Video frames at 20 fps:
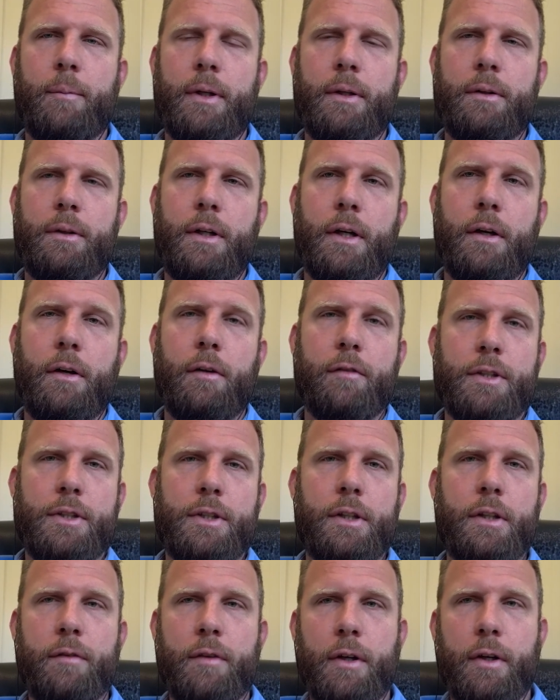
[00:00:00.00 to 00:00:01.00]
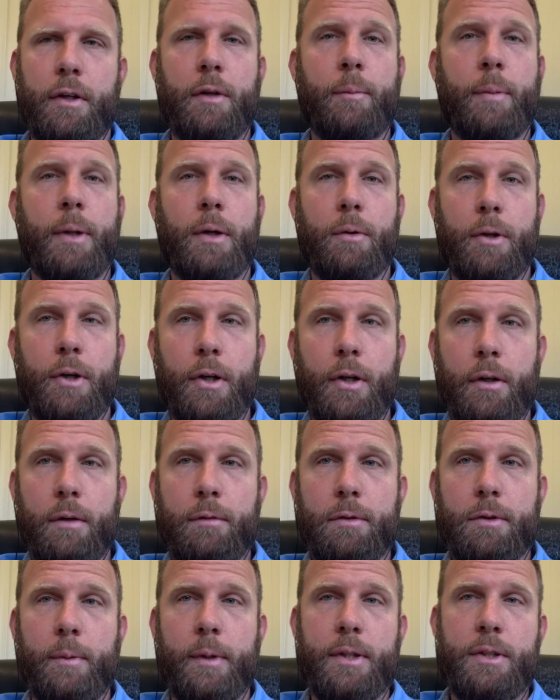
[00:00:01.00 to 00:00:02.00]
But obviously you've got your bell
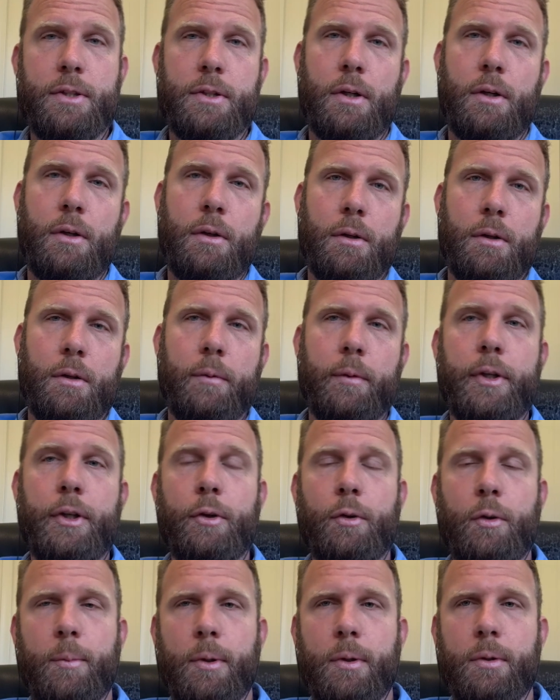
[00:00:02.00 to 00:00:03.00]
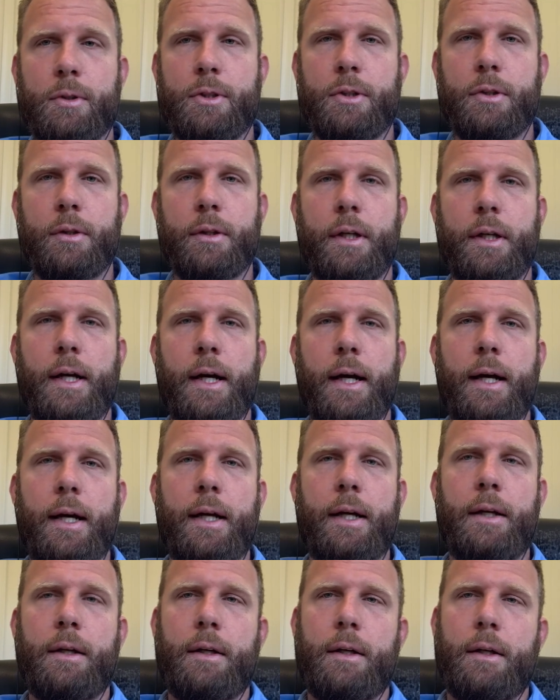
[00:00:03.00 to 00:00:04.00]
curves with solar renewables during the
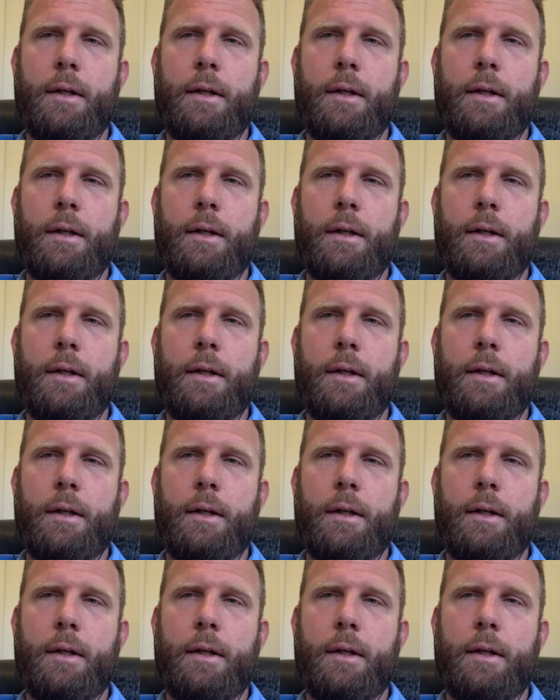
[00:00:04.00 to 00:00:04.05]
day,